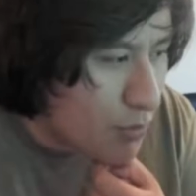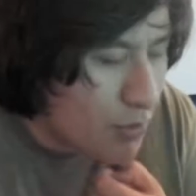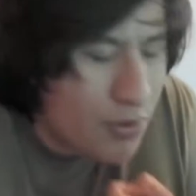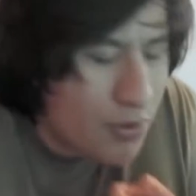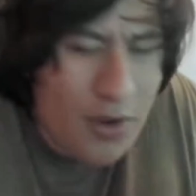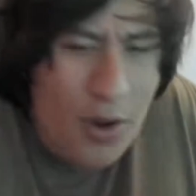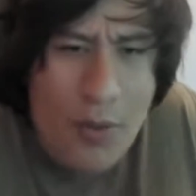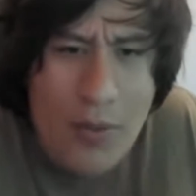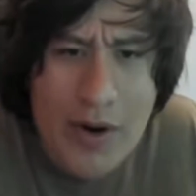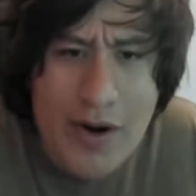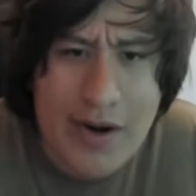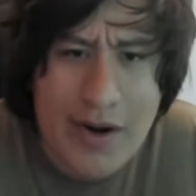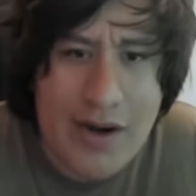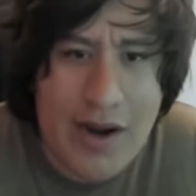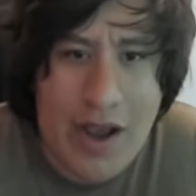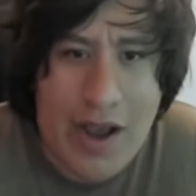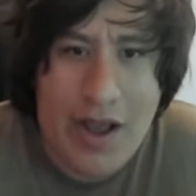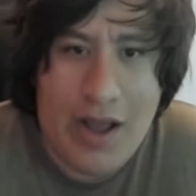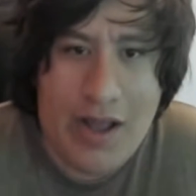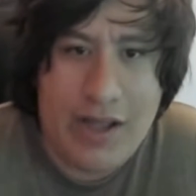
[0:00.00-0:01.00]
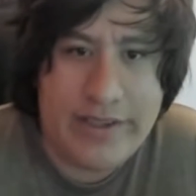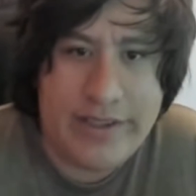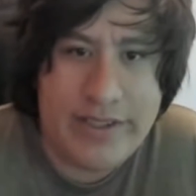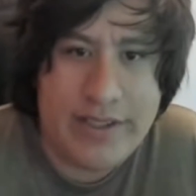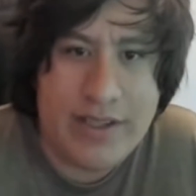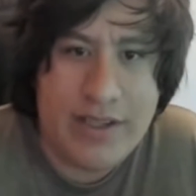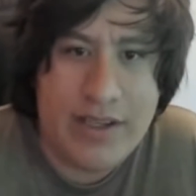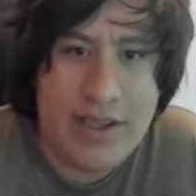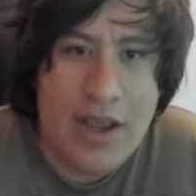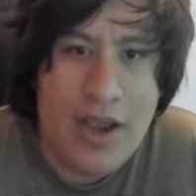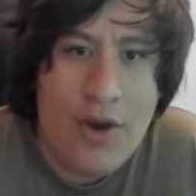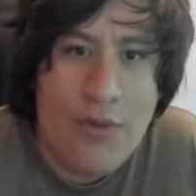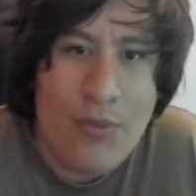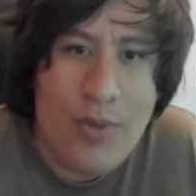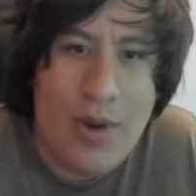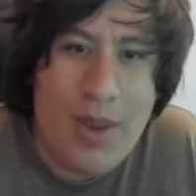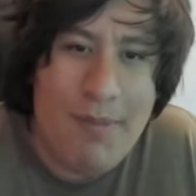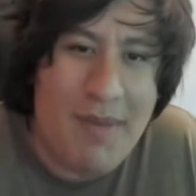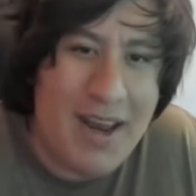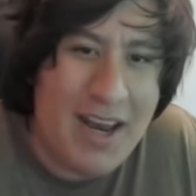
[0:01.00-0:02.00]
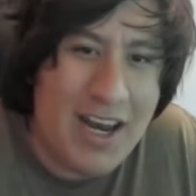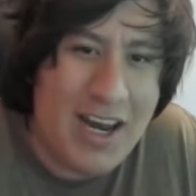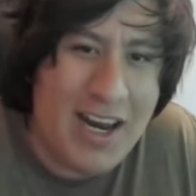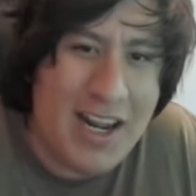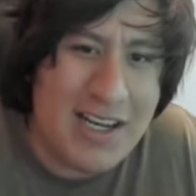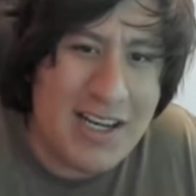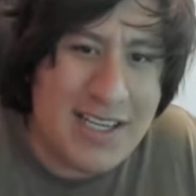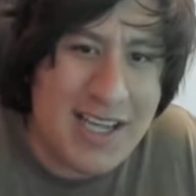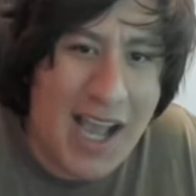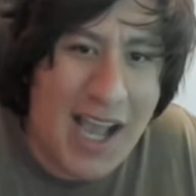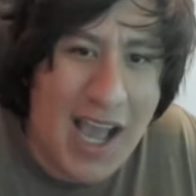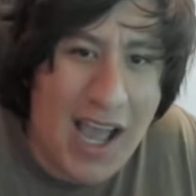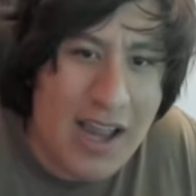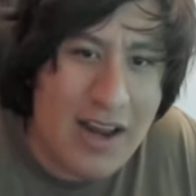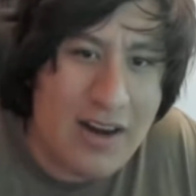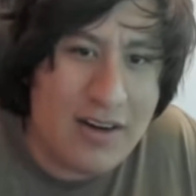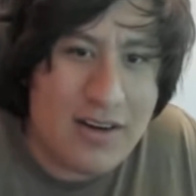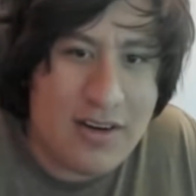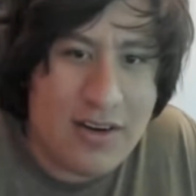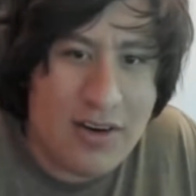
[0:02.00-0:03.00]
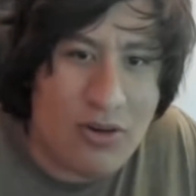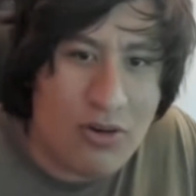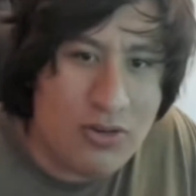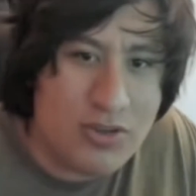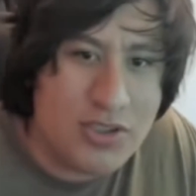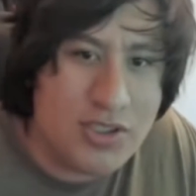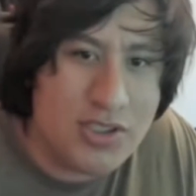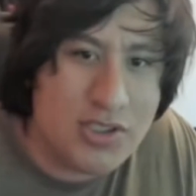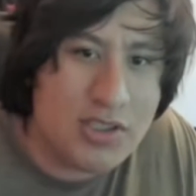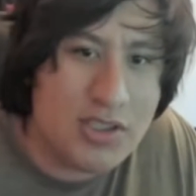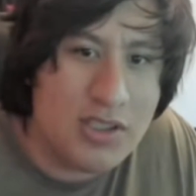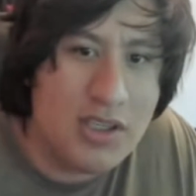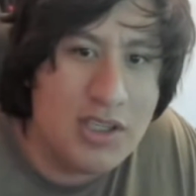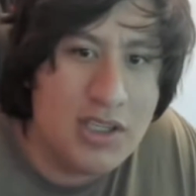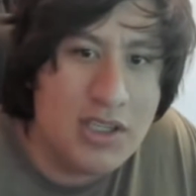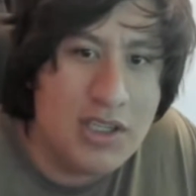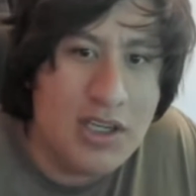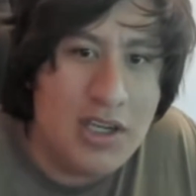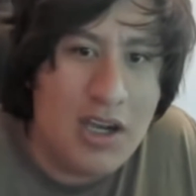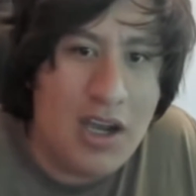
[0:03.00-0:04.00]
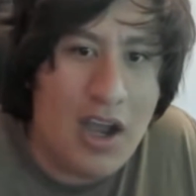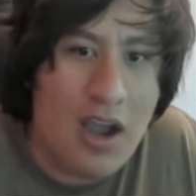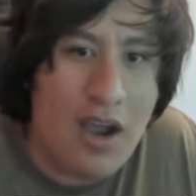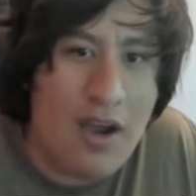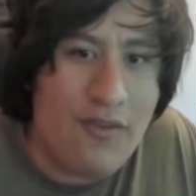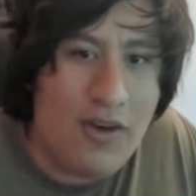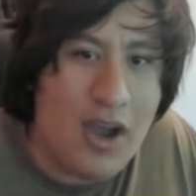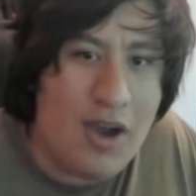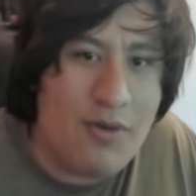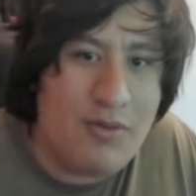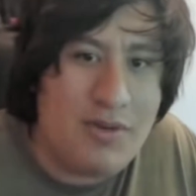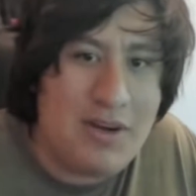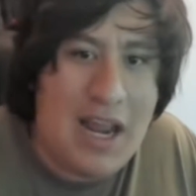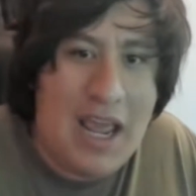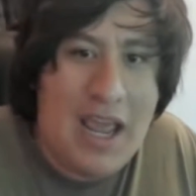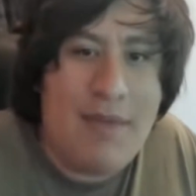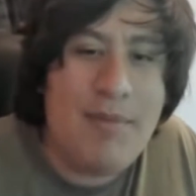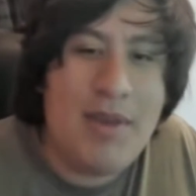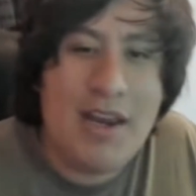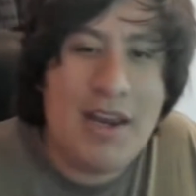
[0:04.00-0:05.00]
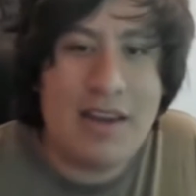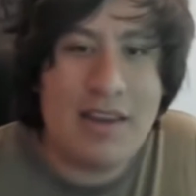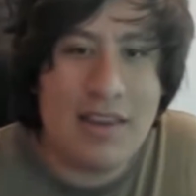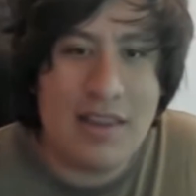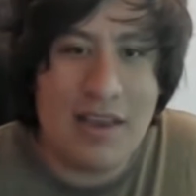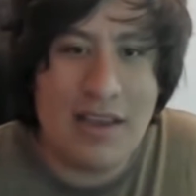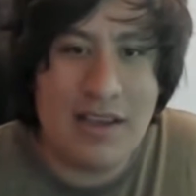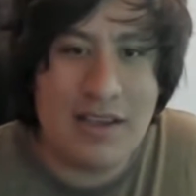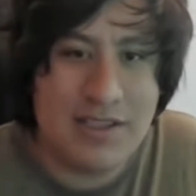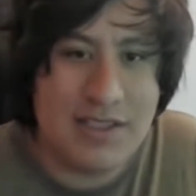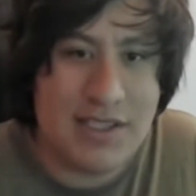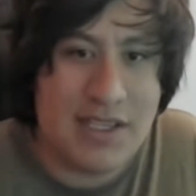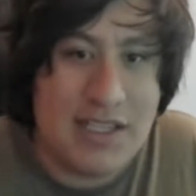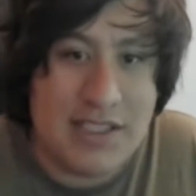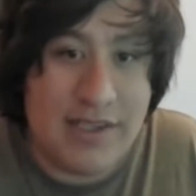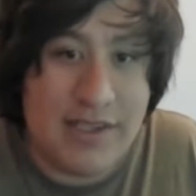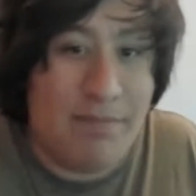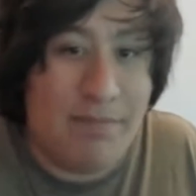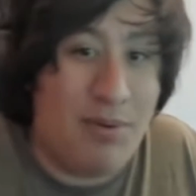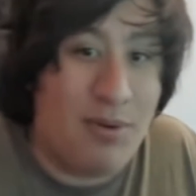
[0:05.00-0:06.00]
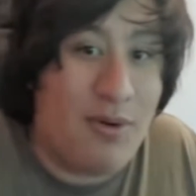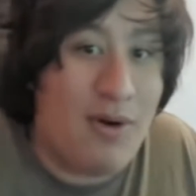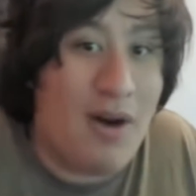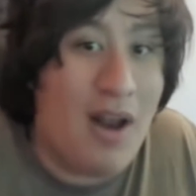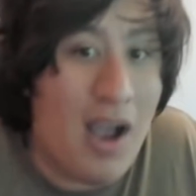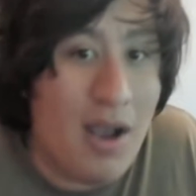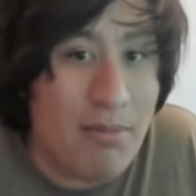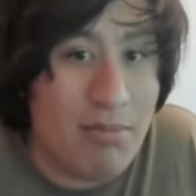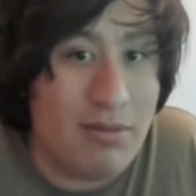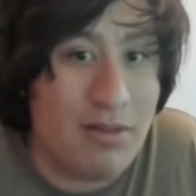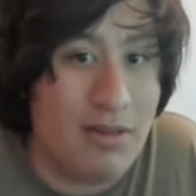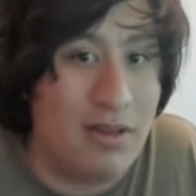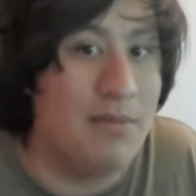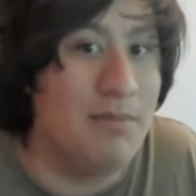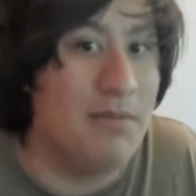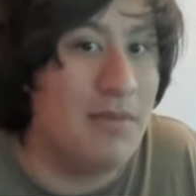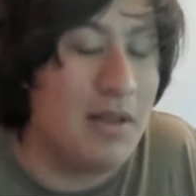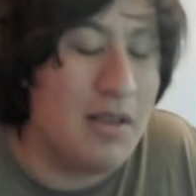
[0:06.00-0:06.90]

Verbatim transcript: No, we're not. We made an entire culture of how naming things is a problem.